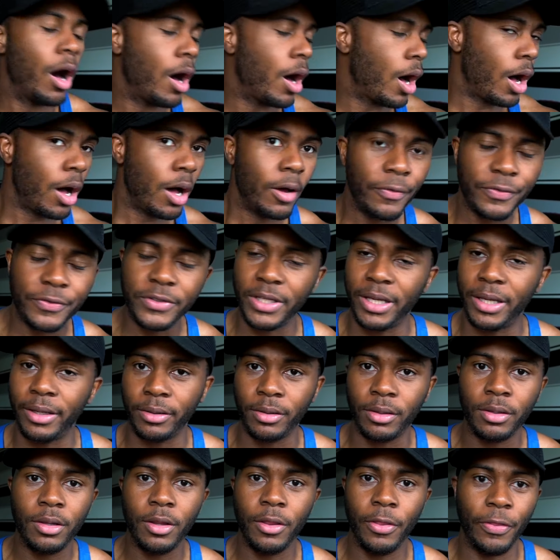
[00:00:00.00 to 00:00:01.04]

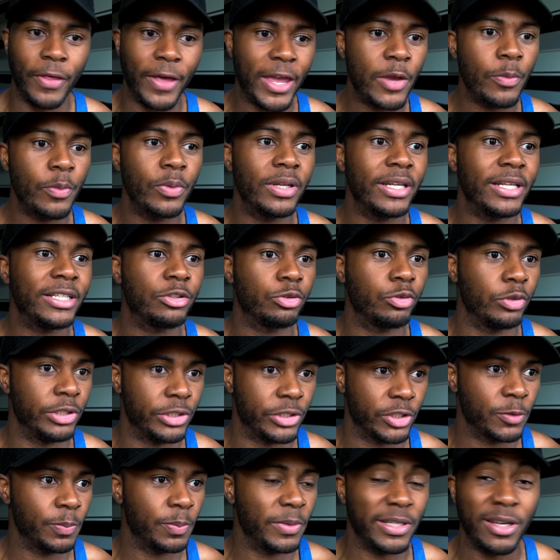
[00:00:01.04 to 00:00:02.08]
often they will literally
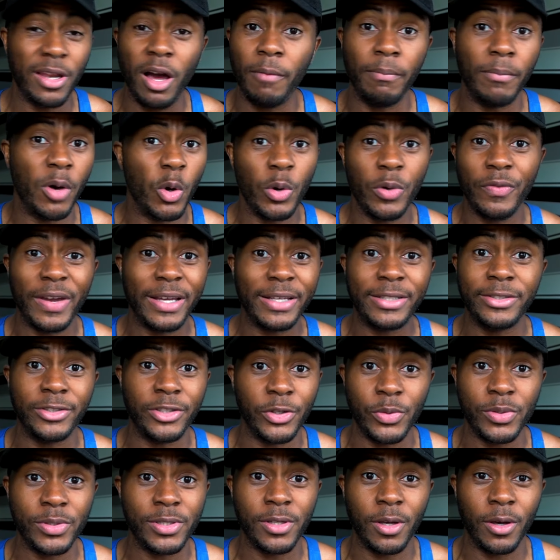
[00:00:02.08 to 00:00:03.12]
just be not motivated to
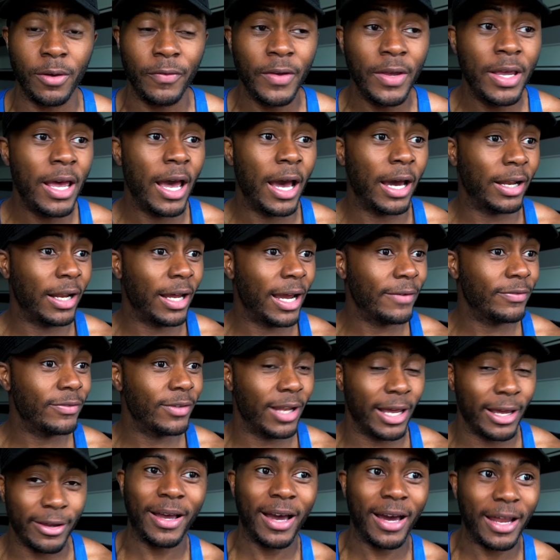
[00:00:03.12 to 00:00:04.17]
do stuff, and I have to
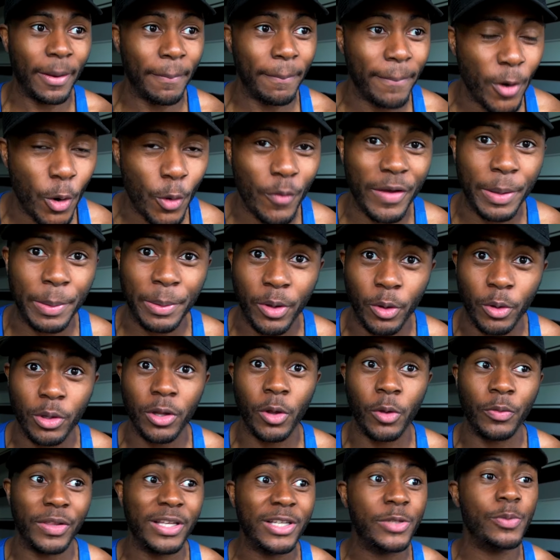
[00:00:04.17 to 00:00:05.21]
like kind of motivate and go,
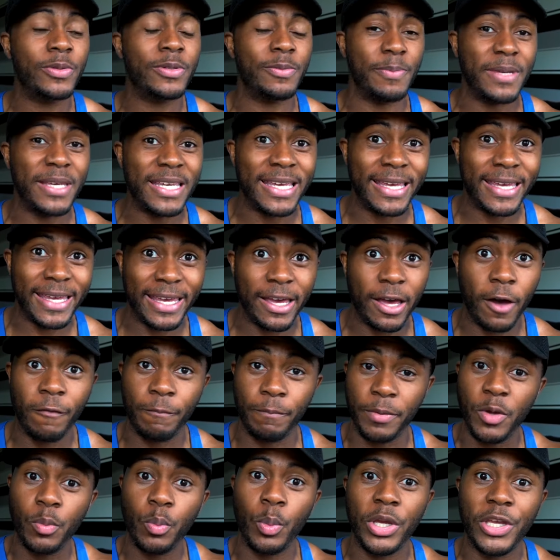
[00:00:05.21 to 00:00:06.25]
look, this was me here, I've
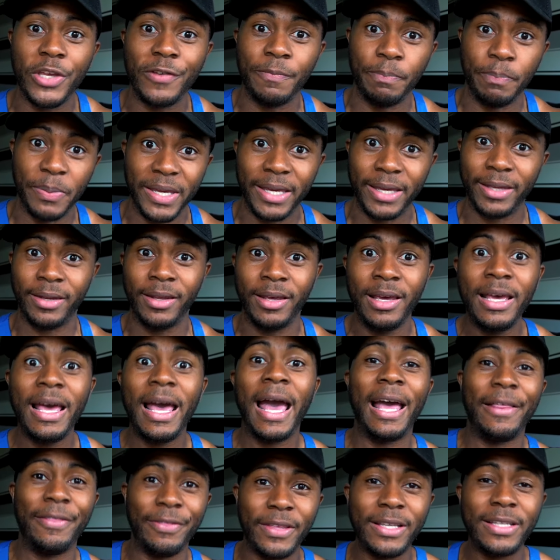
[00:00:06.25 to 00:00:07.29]
been where you've been,
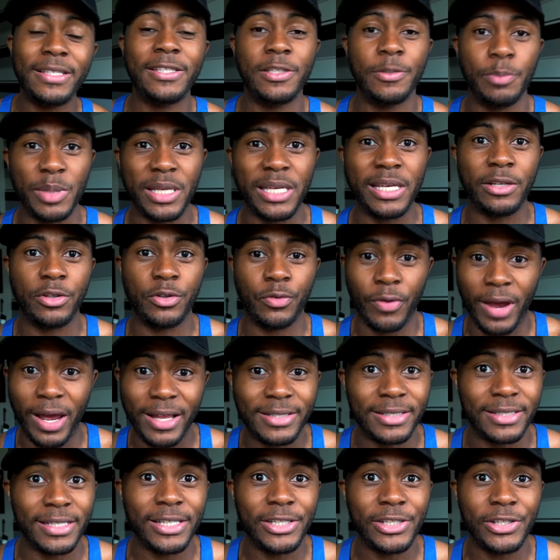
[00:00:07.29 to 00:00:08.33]
and this is me
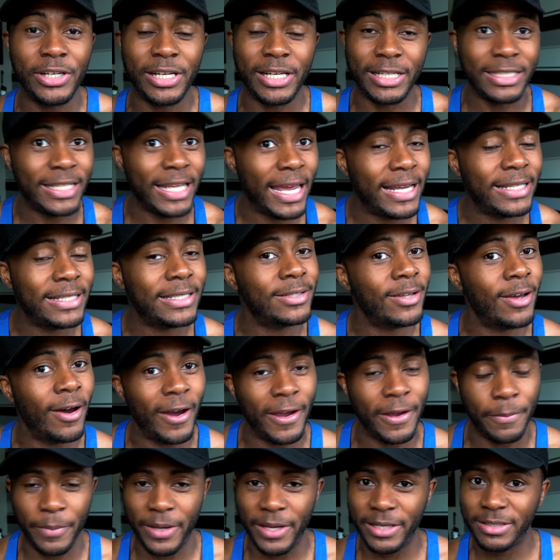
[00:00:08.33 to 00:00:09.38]
transition. It takes
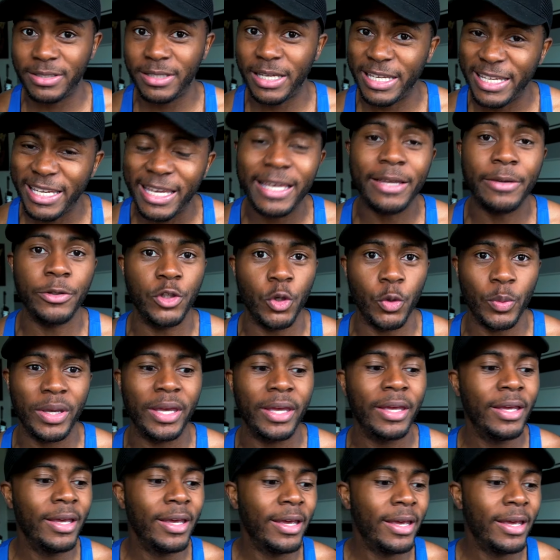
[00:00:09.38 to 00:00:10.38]
time, but you can do it.